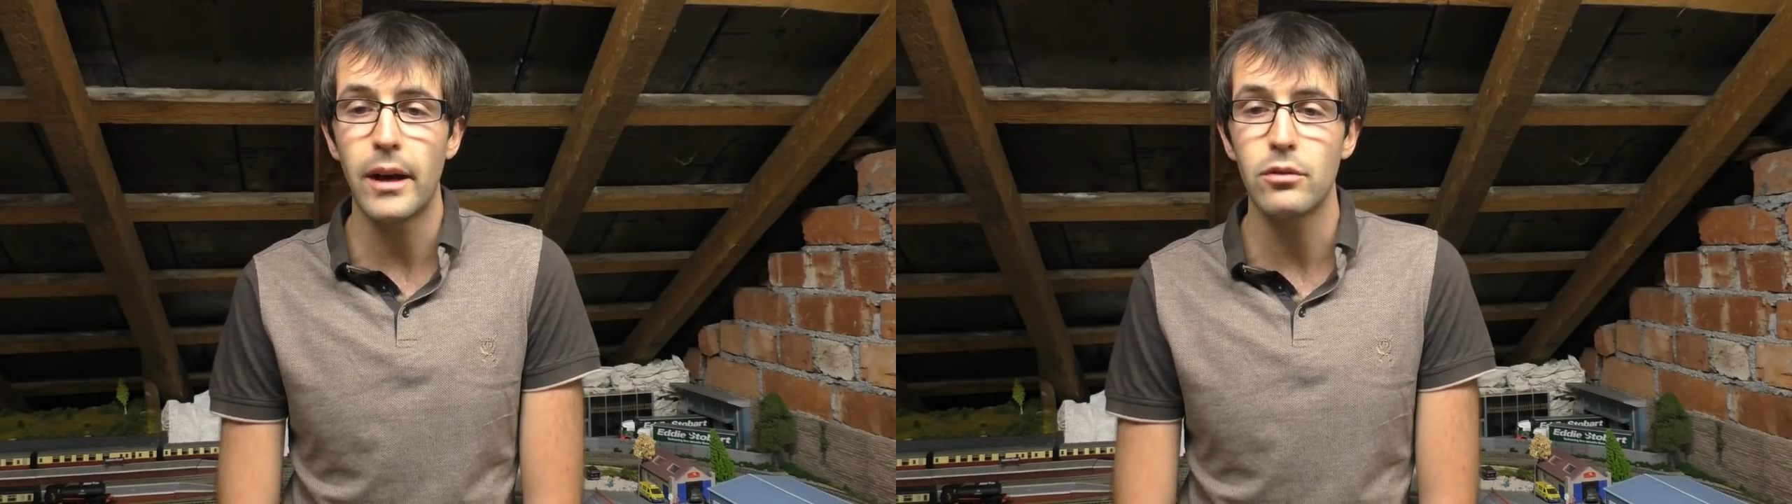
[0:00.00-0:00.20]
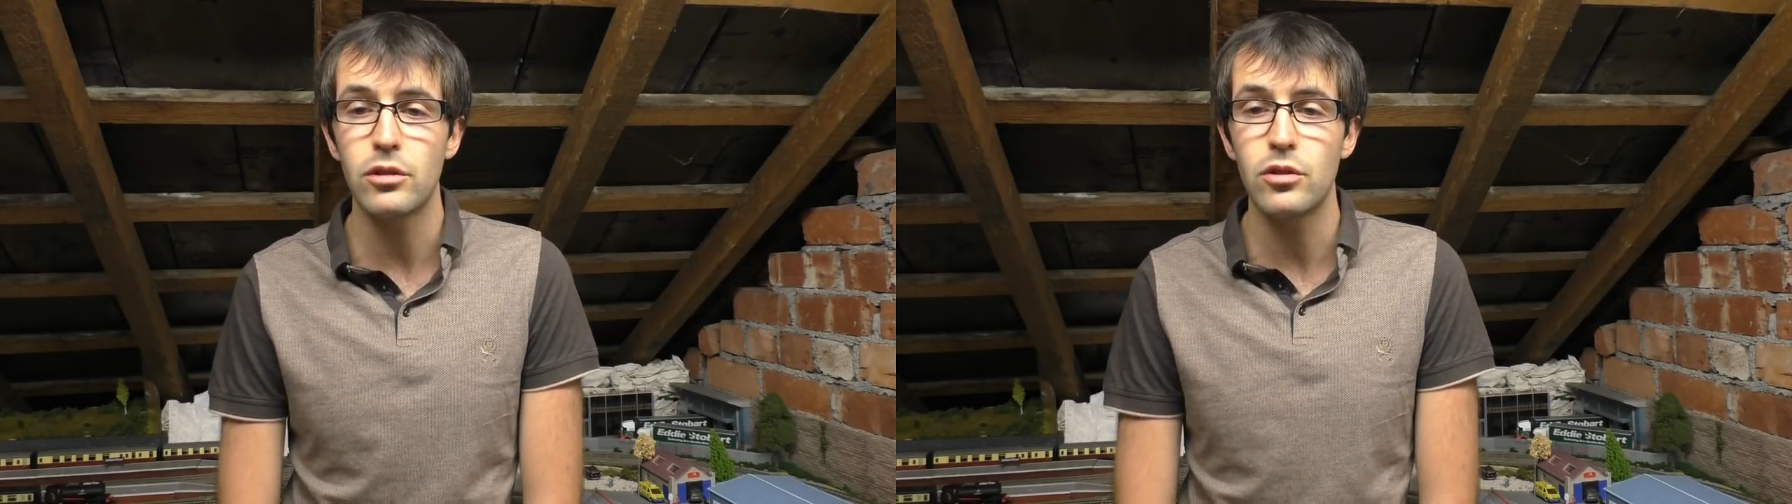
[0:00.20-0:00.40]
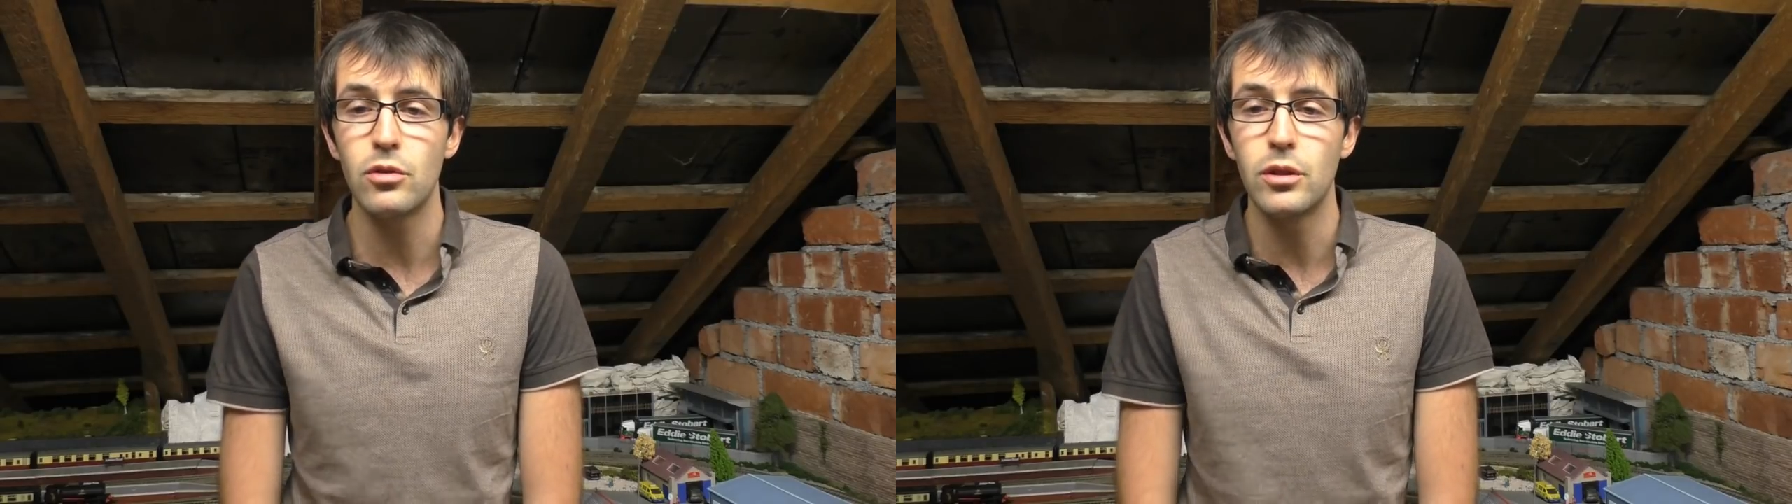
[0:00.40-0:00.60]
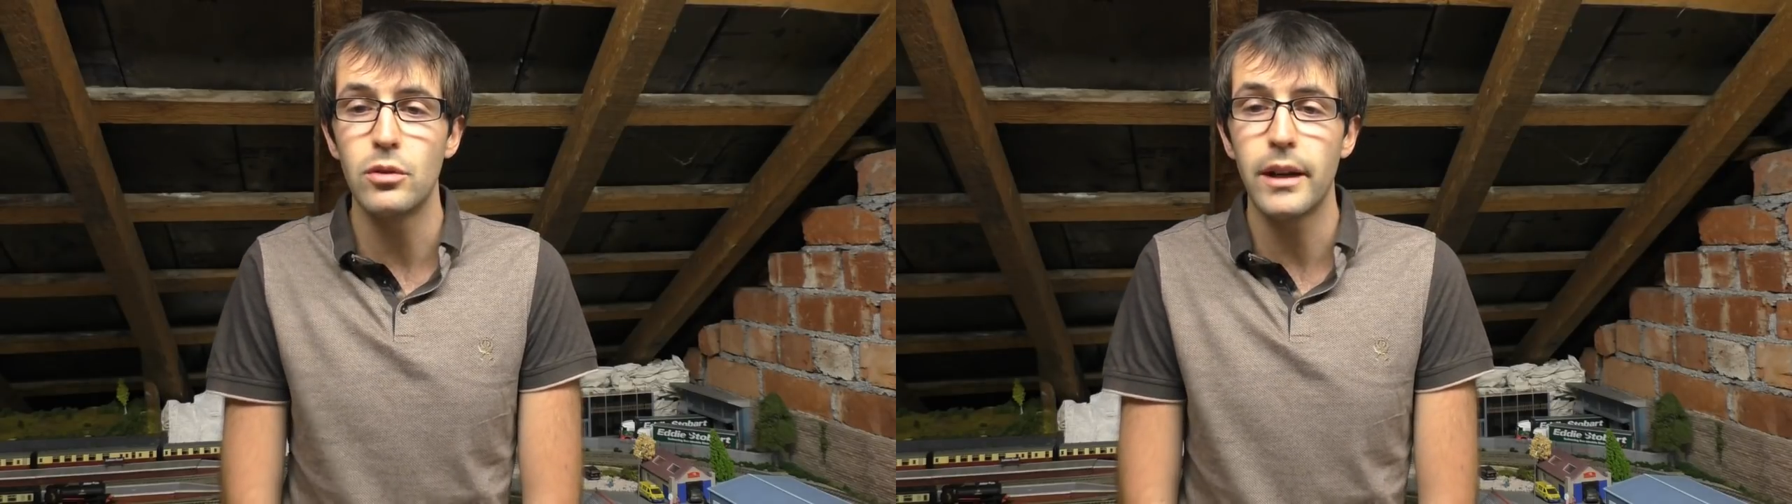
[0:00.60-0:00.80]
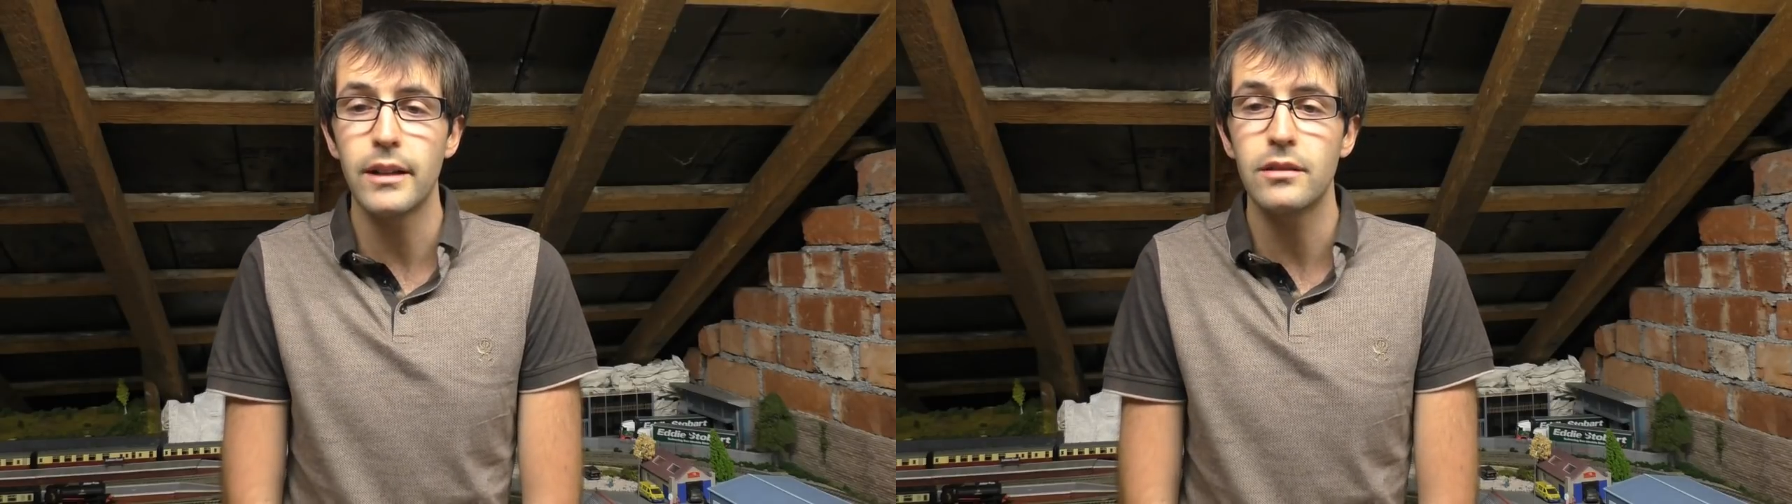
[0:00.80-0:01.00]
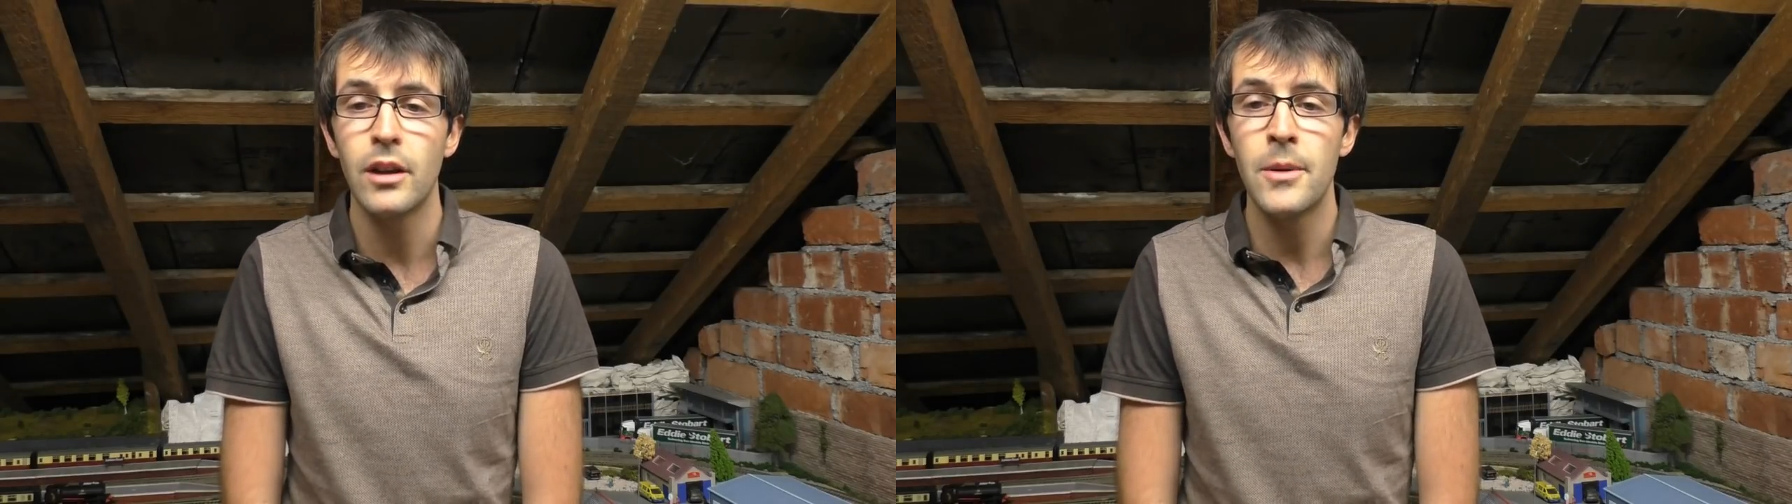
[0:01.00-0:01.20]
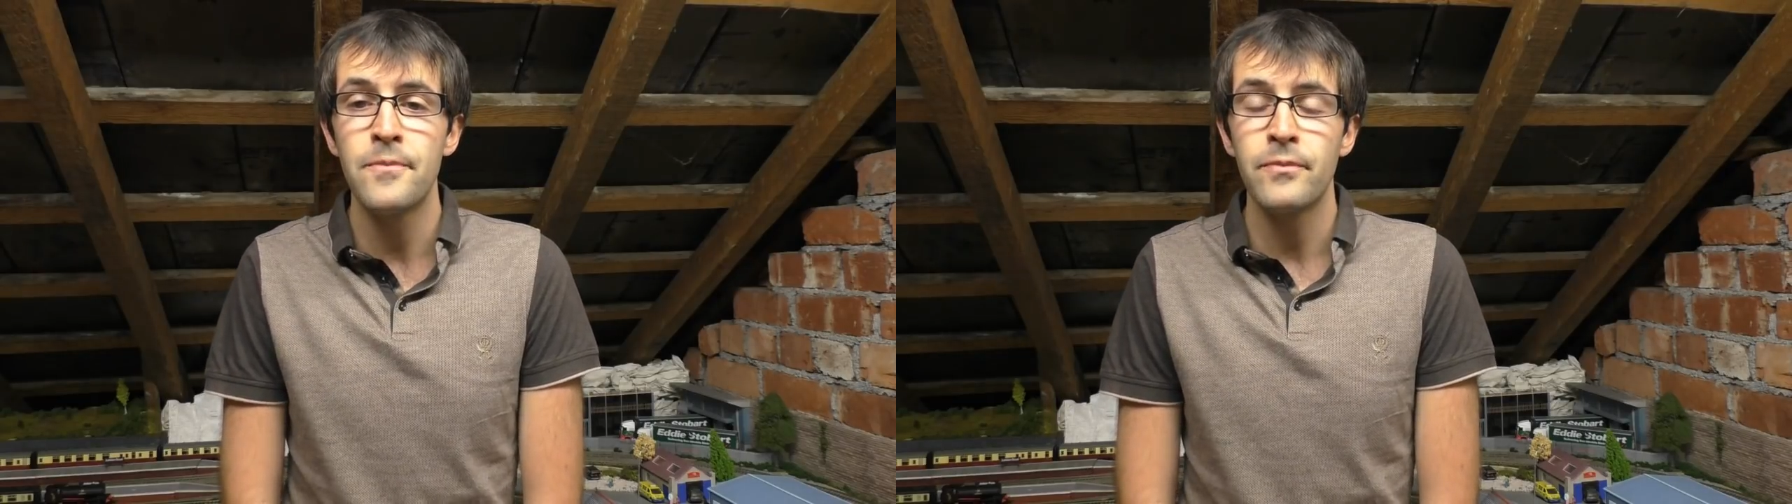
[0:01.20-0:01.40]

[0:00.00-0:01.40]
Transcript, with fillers: out to you guys.